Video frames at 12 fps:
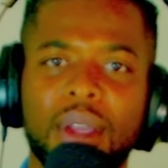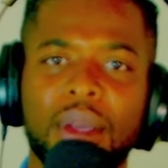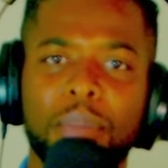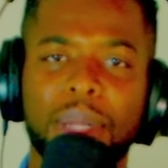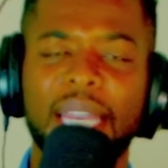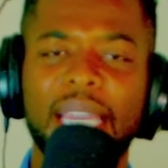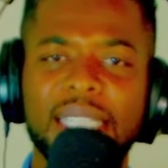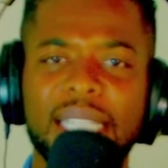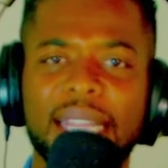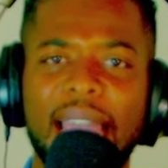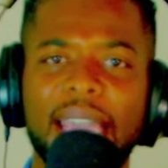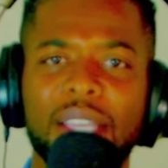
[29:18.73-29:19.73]
Please
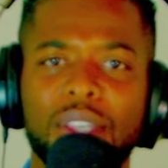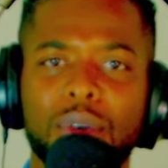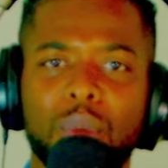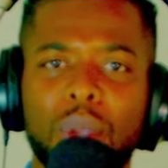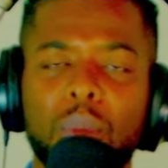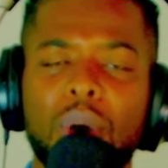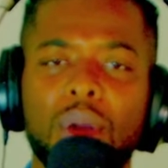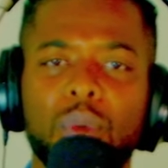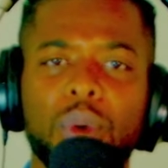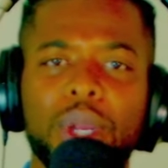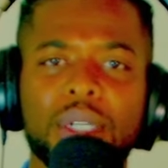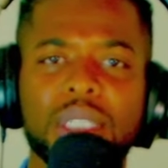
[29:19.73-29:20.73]
and thank you. We want a
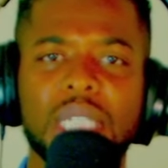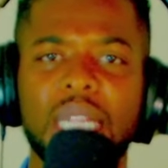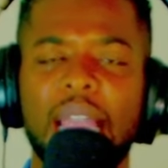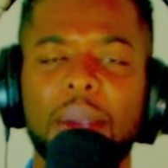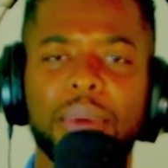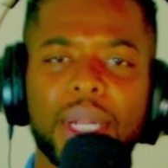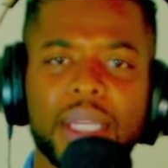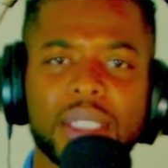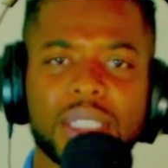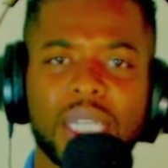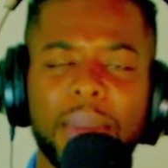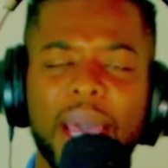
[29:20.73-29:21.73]
real celebrity,
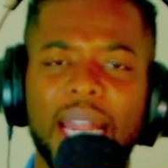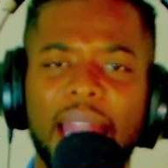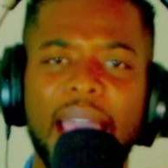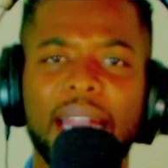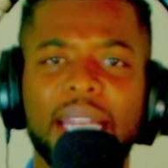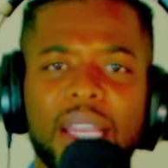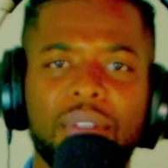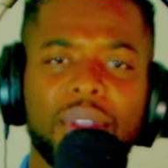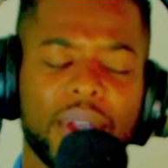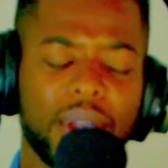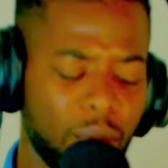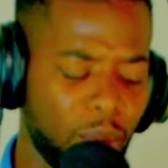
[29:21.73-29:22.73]
somebody like
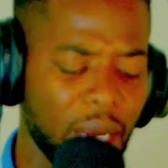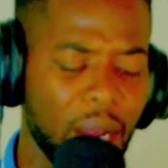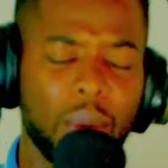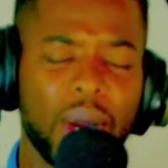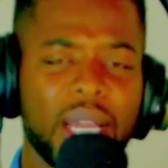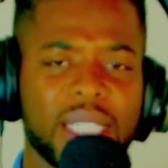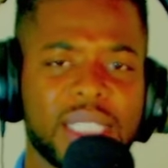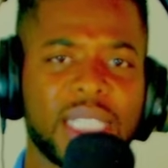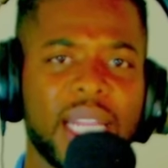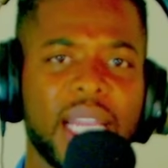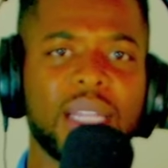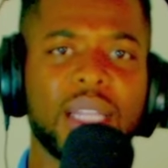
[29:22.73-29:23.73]
Nivea, and we don't want her to
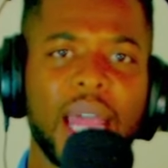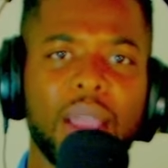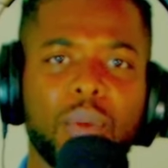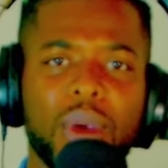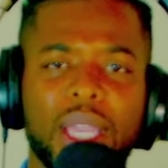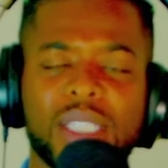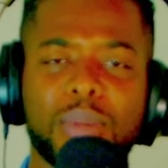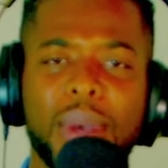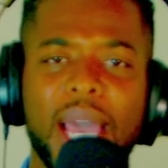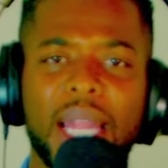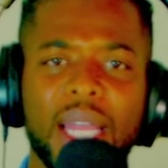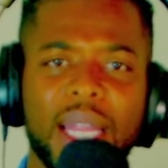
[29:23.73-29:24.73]
sit there and look like Rickey
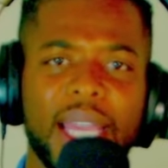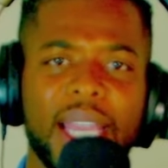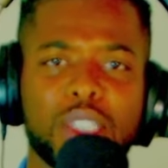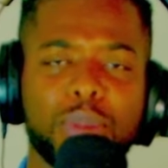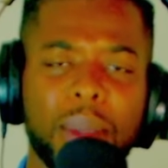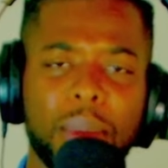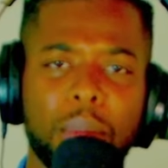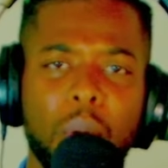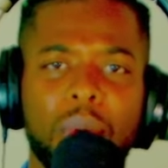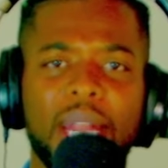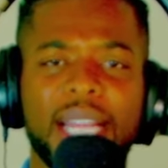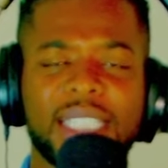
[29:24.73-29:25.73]
Smiley, alleged baby
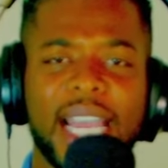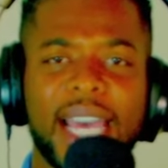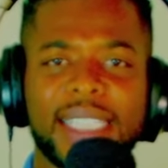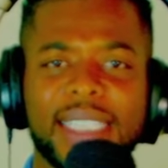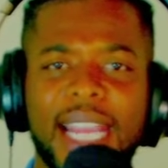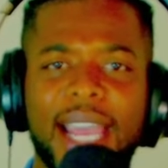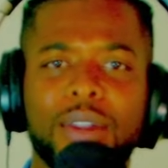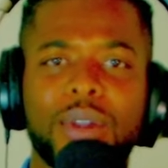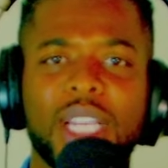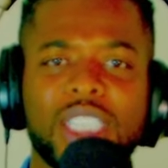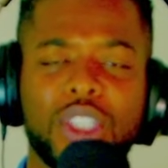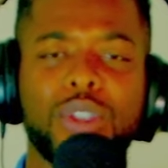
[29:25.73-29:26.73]
mom with that childish hairdo
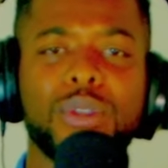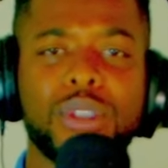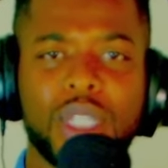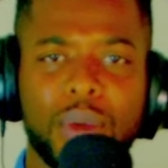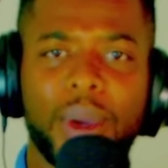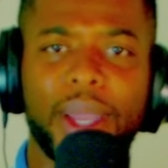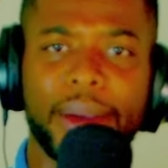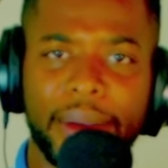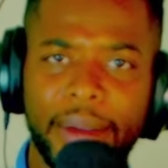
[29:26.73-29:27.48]
that she usually wear.